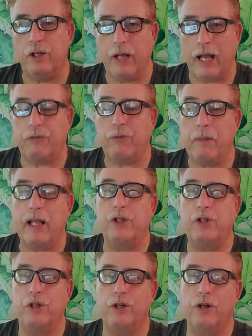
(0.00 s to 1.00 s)
you have to make
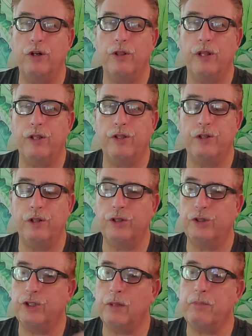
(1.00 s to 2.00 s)
sure that, you know,
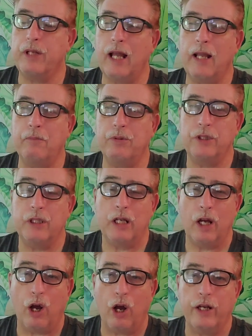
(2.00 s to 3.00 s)
sometimes,
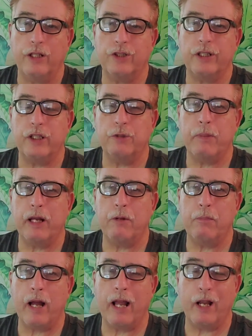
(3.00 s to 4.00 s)
honestly, it's better
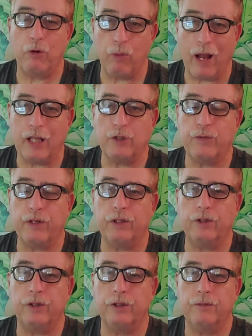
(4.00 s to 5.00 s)
buy a rice
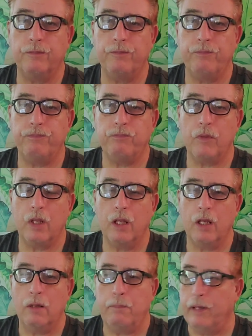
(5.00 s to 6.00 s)
field.
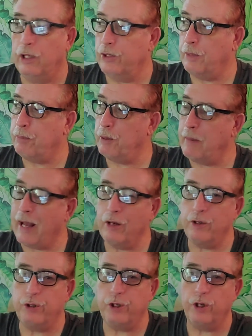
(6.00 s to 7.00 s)
Build up your
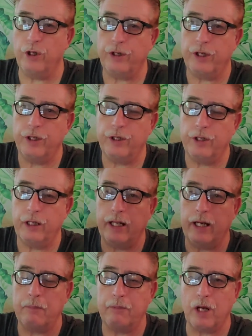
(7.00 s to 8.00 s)
mound of dirt,
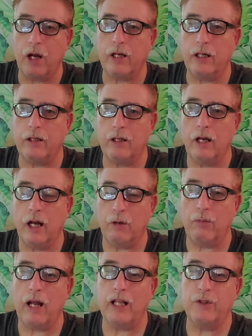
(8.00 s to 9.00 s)
and I'm talking
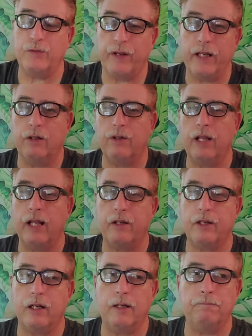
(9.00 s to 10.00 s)
a rice field,
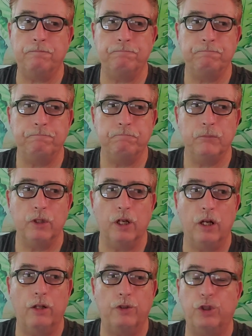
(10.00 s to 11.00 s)
like
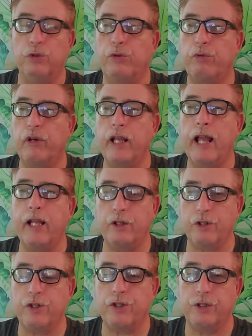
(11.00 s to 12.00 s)
2-3
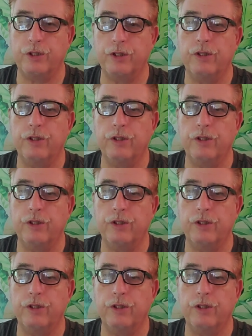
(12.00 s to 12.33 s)
acres,